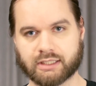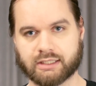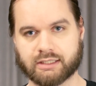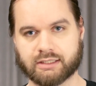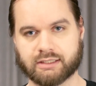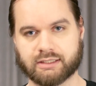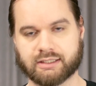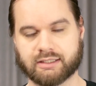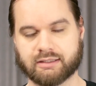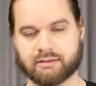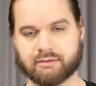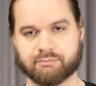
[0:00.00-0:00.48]

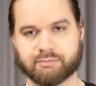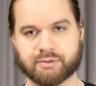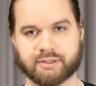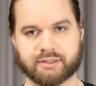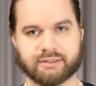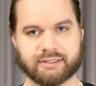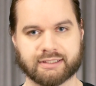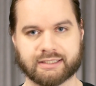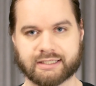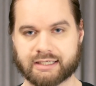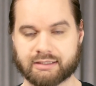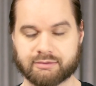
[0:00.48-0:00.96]

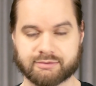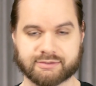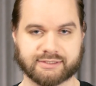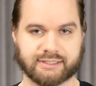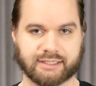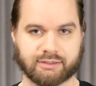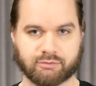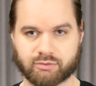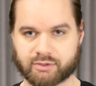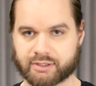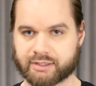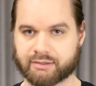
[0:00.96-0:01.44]
apparently the guy was
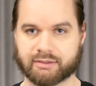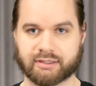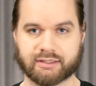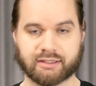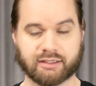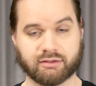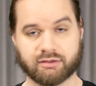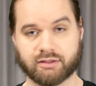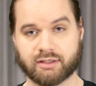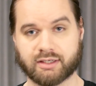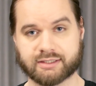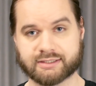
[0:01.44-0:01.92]
like working around
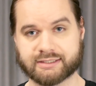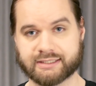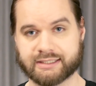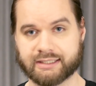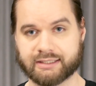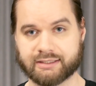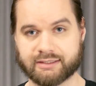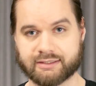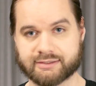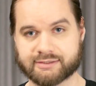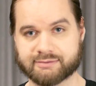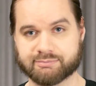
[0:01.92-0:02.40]
the clock to
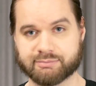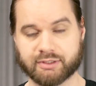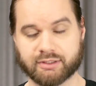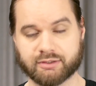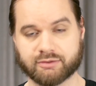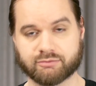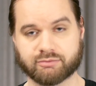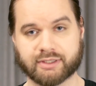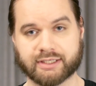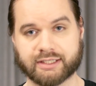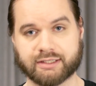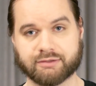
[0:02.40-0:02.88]
get this
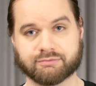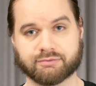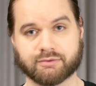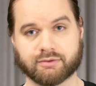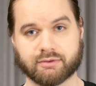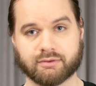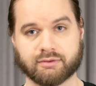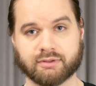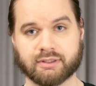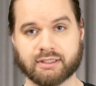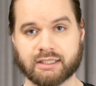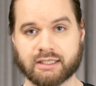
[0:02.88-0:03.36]
build ready
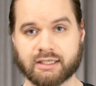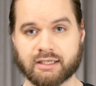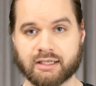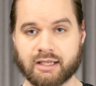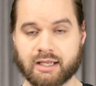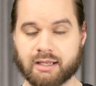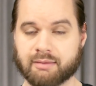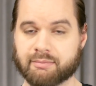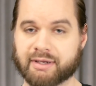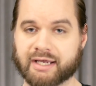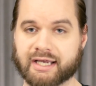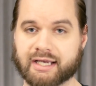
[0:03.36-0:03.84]
for
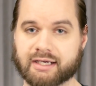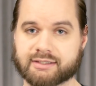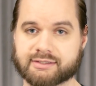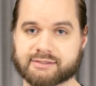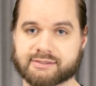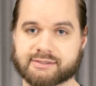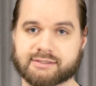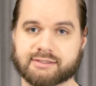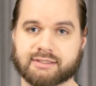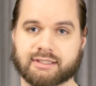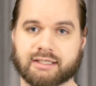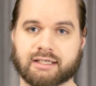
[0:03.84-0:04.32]

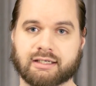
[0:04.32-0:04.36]
PAX.